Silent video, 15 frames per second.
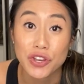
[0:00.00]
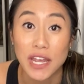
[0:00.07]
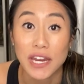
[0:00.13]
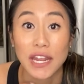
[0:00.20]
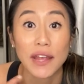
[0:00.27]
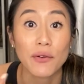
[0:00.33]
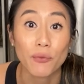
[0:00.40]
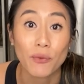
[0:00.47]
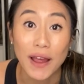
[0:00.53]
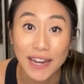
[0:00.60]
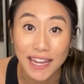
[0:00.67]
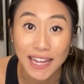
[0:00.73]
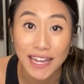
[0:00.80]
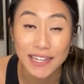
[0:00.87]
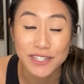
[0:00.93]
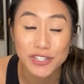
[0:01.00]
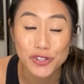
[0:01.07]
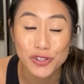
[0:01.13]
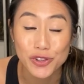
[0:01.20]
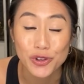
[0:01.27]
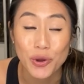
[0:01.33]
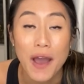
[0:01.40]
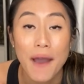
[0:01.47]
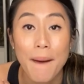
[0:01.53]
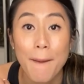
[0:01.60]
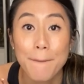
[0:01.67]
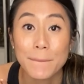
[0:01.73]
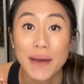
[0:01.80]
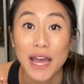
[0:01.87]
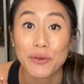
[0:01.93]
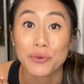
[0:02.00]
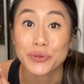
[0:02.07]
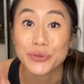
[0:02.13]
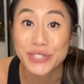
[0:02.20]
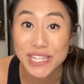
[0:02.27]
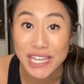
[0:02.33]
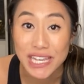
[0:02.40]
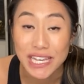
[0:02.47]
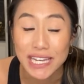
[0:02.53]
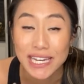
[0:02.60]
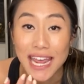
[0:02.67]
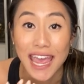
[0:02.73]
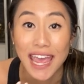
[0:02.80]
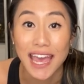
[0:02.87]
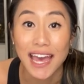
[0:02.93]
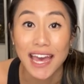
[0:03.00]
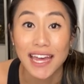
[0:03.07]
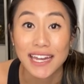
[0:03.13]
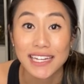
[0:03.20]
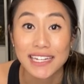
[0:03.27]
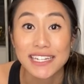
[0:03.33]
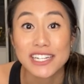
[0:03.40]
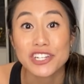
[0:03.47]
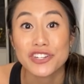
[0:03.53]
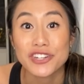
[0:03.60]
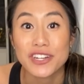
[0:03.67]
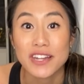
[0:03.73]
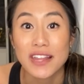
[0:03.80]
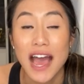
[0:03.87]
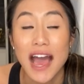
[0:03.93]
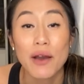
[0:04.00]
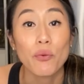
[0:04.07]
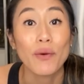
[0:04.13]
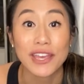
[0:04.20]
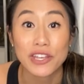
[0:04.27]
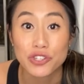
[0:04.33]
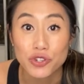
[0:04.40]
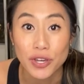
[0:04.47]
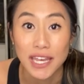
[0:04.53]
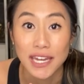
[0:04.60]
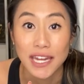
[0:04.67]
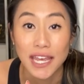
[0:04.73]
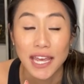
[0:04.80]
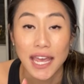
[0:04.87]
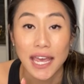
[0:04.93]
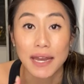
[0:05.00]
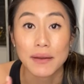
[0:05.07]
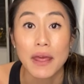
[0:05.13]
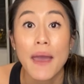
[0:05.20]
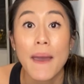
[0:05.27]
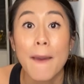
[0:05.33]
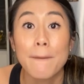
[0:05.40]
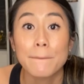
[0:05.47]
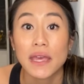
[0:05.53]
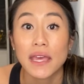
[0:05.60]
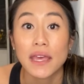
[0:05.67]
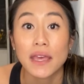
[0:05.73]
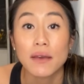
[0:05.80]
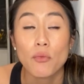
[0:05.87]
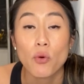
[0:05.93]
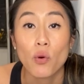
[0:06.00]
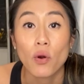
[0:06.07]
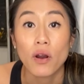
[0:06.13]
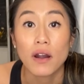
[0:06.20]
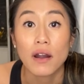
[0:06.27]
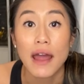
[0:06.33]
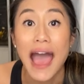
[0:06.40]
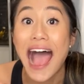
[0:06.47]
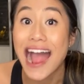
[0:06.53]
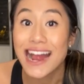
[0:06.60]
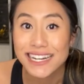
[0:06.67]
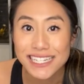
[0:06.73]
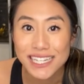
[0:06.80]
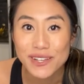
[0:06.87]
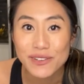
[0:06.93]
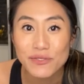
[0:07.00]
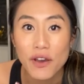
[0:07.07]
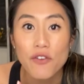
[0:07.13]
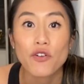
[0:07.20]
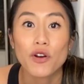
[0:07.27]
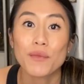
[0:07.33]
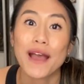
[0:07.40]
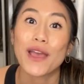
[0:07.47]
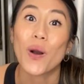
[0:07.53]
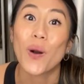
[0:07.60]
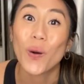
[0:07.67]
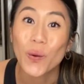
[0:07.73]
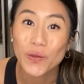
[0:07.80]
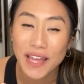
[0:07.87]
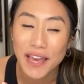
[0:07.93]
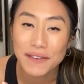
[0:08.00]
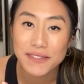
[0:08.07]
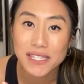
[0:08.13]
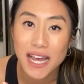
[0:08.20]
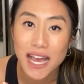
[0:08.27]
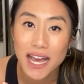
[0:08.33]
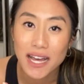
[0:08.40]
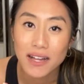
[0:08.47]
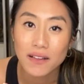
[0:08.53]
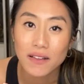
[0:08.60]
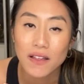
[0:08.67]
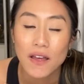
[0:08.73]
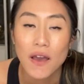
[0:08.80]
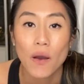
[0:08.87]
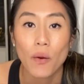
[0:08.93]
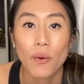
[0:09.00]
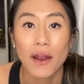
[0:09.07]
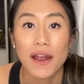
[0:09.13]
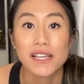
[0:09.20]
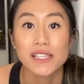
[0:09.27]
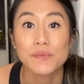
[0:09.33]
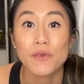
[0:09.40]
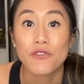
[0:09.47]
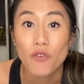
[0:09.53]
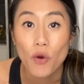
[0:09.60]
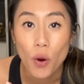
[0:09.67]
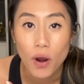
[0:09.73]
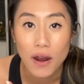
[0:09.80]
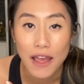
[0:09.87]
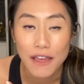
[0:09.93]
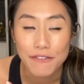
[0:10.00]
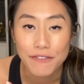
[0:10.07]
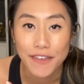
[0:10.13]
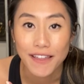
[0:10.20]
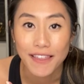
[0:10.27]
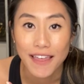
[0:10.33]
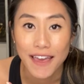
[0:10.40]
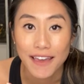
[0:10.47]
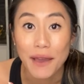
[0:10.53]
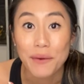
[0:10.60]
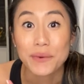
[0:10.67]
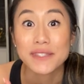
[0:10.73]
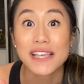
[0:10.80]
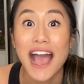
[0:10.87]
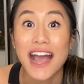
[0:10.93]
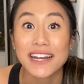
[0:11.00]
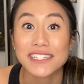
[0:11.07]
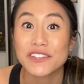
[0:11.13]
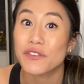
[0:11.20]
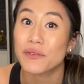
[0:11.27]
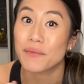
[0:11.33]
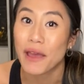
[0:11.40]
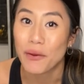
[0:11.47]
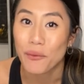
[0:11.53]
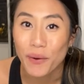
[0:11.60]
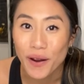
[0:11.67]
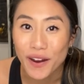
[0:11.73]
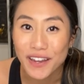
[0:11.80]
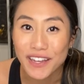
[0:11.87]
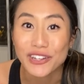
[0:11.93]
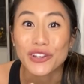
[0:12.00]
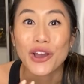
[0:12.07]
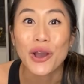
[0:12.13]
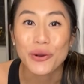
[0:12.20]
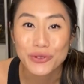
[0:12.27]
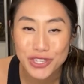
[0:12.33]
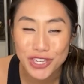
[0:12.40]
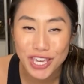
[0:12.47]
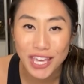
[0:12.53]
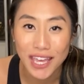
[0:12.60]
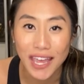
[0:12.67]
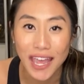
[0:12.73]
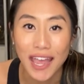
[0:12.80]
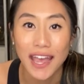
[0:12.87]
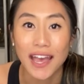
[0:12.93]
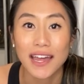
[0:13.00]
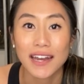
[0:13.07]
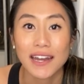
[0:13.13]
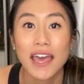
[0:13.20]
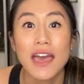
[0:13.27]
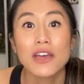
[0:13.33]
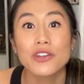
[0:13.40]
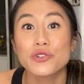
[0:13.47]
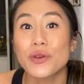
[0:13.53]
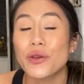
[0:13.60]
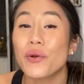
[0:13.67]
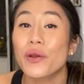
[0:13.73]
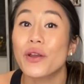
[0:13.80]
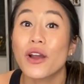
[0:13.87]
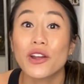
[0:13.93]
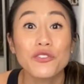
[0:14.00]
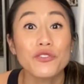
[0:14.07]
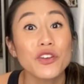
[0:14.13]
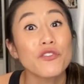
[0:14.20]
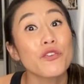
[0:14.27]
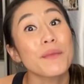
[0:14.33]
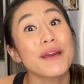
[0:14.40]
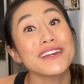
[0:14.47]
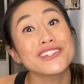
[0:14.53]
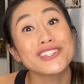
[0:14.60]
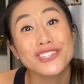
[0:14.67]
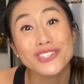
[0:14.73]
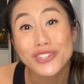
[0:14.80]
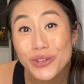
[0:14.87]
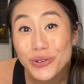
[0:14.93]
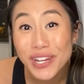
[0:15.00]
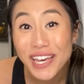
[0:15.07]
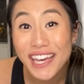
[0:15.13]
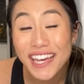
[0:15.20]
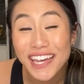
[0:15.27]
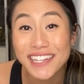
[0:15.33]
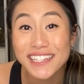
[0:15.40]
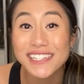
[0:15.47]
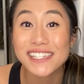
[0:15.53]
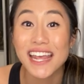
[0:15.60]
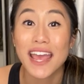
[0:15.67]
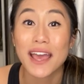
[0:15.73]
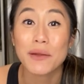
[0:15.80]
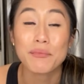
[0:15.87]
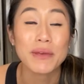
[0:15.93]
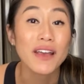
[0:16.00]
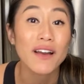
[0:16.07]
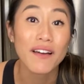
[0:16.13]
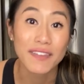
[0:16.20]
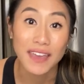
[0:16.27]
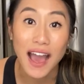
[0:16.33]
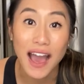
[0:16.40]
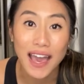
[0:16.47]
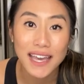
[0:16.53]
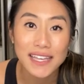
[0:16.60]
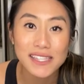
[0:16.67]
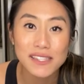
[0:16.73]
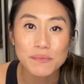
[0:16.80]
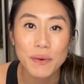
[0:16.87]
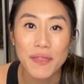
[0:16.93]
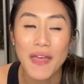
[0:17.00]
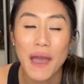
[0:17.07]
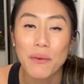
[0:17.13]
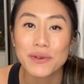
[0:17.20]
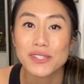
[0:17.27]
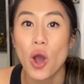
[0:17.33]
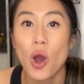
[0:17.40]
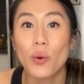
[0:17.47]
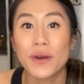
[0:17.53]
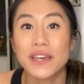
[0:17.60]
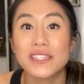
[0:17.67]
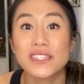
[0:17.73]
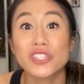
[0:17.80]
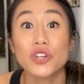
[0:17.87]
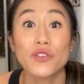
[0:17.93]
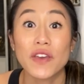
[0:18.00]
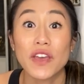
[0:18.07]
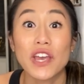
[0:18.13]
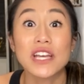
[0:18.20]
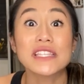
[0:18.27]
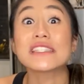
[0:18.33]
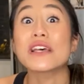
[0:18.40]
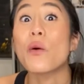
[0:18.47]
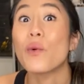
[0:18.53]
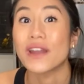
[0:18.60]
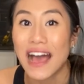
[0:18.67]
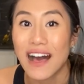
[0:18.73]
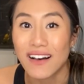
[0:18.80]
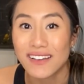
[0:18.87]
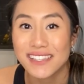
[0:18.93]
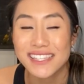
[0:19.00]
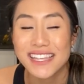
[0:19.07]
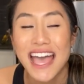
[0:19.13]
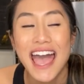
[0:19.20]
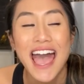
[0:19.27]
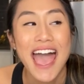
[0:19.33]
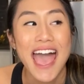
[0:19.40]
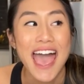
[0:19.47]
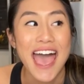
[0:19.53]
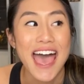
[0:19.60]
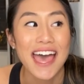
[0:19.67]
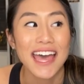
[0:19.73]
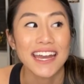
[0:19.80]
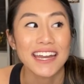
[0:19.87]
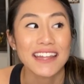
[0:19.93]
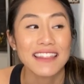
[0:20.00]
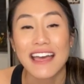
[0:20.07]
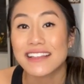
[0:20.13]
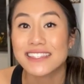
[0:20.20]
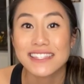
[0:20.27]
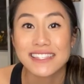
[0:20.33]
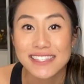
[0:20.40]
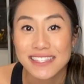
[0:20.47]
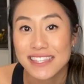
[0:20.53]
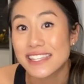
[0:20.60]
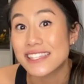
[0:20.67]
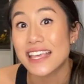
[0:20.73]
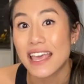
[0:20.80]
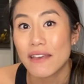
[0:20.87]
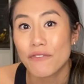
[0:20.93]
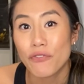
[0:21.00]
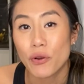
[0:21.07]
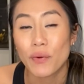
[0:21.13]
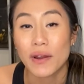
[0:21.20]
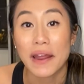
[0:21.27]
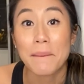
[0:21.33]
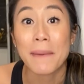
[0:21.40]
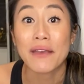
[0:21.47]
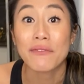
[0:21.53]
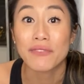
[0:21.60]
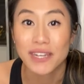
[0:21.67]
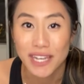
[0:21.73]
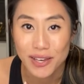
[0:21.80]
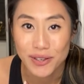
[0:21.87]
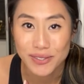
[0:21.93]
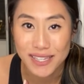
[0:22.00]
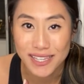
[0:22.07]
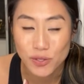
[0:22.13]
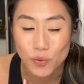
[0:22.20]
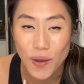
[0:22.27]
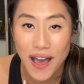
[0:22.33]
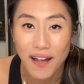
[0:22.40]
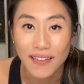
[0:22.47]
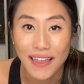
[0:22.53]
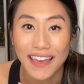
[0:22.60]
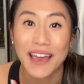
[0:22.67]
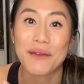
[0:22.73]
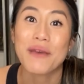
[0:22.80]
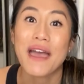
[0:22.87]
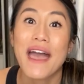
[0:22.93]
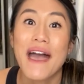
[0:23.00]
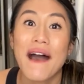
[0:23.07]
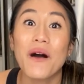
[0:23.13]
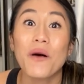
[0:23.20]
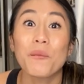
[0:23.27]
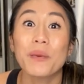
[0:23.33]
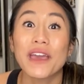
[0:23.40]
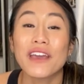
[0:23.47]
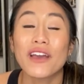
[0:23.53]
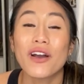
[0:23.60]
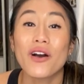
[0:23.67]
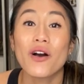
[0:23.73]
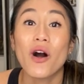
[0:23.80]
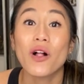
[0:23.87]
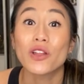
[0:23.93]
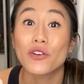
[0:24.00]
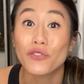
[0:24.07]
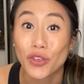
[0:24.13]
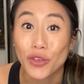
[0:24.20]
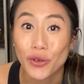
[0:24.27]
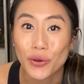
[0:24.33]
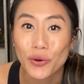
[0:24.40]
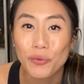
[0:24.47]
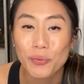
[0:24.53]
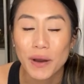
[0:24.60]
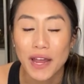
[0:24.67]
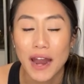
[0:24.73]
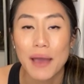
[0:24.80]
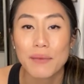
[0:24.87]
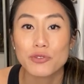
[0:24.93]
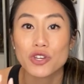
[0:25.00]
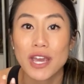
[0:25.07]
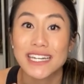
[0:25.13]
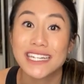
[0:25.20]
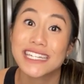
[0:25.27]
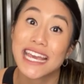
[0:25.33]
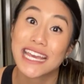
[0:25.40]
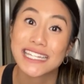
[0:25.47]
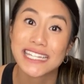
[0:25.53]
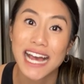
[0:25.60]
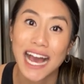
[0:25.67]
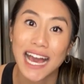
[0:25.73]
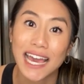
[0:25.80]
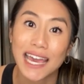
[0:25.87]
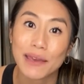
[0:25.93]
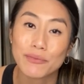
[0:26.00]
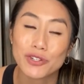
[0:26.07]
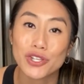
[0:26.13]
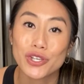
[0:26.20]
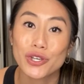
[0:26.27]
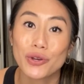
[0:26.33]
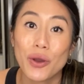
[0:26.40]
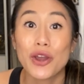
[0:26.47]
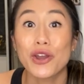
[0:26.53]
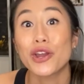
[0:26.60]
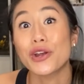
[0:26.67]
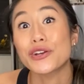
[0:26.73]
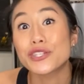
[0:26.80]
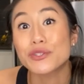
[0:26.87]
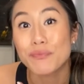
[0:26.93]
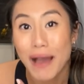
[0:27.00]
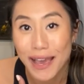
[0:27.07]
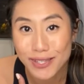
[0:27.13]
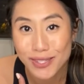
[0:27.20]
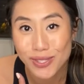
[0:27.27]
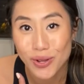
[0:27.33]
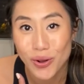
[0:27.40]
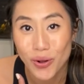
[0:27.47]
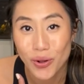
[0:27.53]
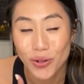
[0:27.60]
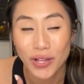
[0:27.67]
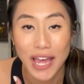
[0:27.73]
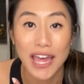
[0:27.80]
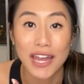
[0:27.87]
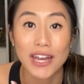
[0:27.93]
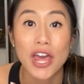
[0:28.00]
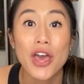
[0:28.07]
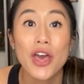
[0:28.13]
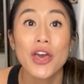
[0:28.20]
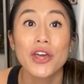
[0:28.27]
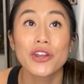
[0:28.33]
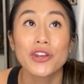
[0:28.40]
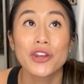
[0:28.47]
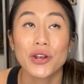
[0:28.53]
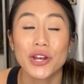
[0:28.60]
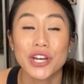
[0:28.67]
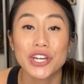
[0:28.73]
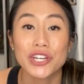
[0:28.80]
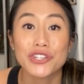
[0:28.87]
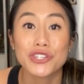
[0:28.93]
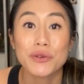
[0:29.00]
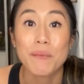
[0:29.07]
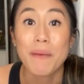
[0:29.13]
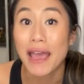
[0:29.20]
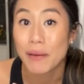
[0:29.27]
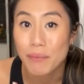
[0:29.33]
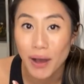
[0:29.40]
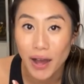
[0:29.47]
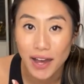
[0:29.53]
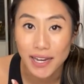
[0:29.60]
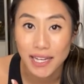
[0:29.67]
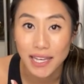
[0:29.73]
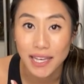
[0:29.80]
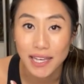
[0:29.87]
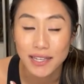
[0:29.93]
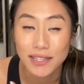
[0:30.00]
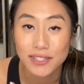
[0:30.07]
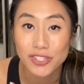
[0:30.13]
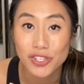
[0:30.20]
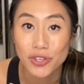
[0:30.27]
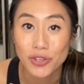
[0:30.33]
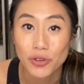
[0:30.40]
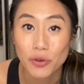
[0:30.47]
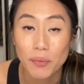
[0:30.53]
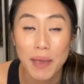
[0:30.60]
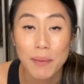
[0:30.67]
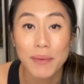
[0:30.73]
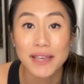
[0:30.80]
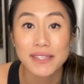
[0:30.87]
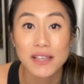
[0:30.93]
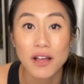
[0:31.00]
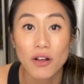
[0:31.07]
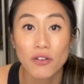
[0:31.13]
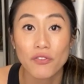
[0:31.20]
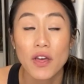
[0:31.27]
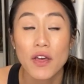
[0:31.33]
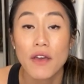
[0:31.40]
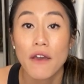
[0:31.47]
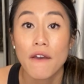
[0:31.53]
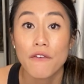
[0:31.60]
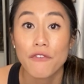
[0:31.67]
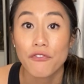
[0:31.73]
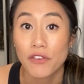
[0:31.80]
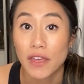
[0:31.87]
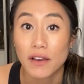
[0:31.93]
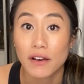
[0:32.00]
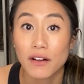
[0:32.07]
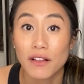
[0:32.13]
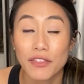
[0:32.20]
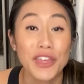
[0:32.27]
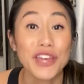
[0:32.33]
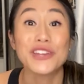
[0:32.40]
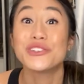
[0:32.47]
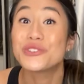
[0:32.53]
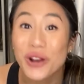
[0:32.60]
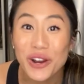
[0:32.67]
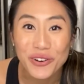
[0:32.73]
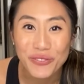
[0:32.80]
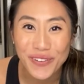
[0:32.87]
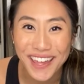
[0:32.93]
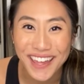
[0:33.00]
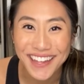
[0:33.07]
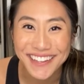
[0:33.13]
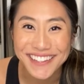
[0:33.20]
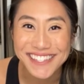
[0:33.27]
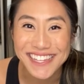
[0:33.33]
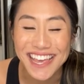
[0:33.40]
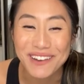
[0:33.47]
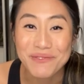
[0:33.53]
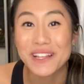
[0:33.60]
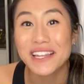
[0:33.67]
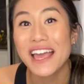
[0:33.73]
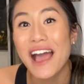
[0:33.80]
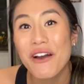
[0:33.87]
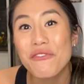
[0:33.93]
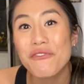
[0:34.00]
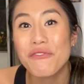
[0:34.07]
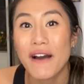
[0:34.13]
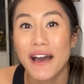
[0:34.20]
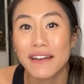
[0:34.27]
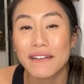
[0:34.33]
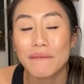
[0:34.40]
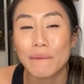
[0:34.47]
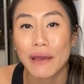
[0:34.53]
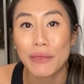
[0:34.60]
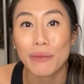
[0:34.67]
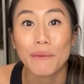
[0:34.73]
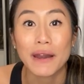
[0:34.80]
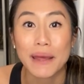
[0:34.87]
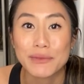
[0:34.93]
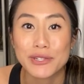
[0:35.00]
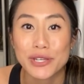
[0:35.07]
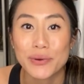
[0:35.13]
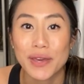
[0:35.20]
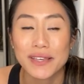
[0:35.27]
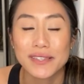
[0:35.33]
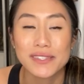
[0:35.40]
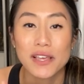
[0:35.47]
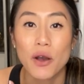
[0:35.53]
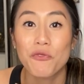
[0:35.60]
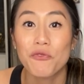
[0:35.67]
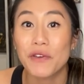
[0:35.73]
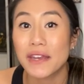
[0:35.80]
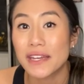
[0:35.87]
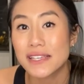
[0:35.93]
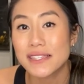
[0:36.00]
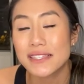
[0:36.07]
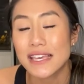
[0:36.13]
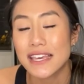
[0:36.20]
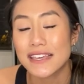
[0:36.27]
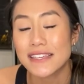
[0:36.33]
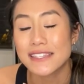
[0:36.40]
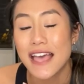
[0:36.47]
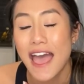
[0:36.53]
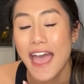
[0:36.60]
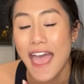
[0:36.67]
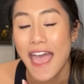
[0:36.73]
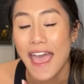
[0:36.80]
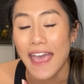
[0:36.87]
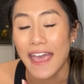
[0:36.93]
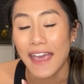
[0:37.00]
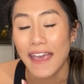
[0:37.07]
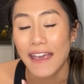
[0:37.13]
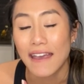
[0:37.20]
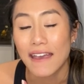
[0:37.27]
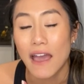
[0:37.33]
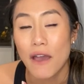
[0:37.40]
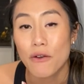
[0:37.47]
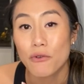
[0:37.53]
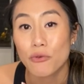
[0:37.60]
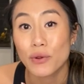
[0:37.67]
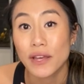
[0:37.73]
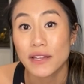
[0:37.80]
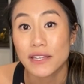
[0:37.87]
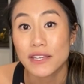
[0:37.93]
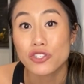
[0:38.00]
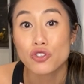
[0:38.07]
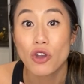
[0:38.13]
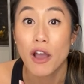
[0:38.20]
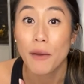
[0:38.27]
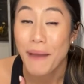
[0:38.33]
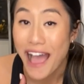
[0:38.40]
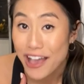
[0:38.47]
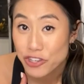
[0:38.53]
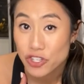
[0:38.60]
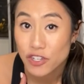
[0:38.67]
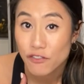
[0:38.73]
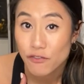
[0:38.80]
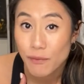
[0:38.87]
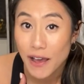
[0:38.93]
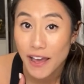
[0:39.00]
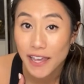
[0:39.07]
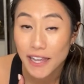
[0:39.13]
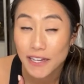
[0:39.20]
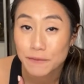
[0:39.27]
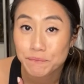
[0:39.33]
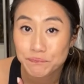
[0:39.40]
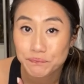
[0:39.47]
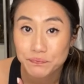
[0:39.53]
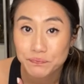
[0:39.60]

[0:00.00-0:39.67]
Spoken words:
training, running into my routine, and in addition to that, weight training and being more active for my own lifestyle. Whereas before, I feel like I was active in my work and coaching and doing choreography for my students and being on the ice, but that was always serving someone else. And that's the same for when I make videos as well. Like, I'm helping all of you, but I'm trying to take time to nourish my soul and nourish my body to make myself feel the endorphins and really have fun with what I'm doing. So fitness is a really strong passion of mine